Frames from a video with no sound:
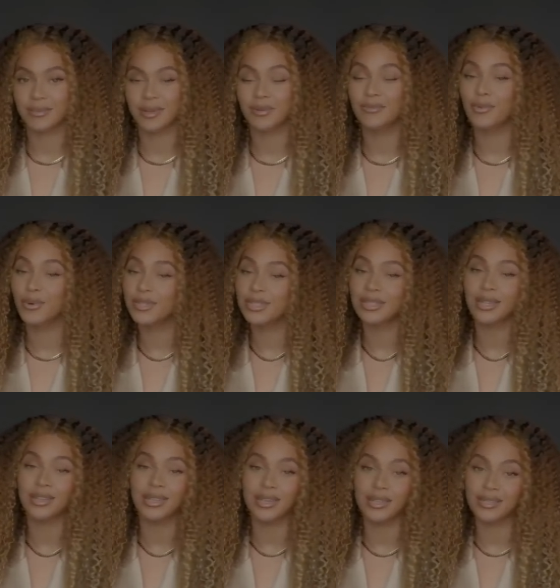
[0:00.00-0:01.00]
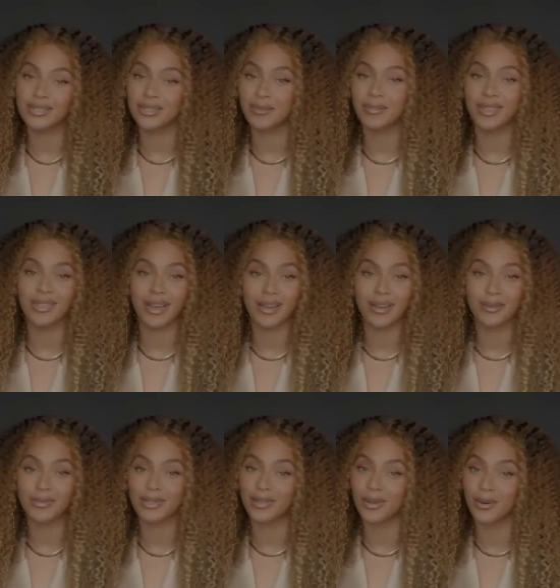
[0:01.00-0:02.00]
Unfortunately, it's something that
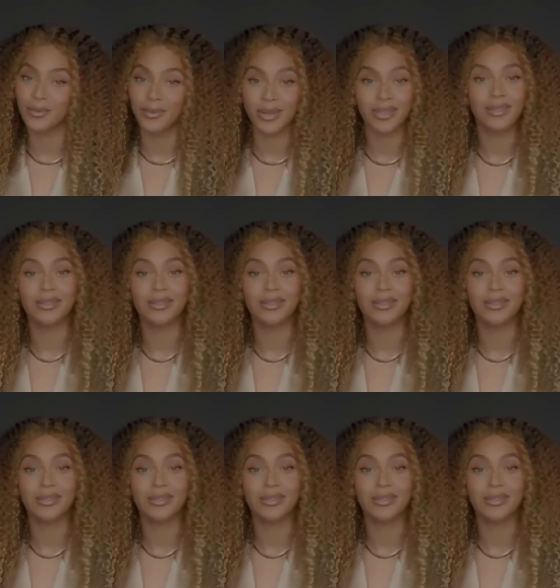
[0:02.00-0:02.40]
comes along with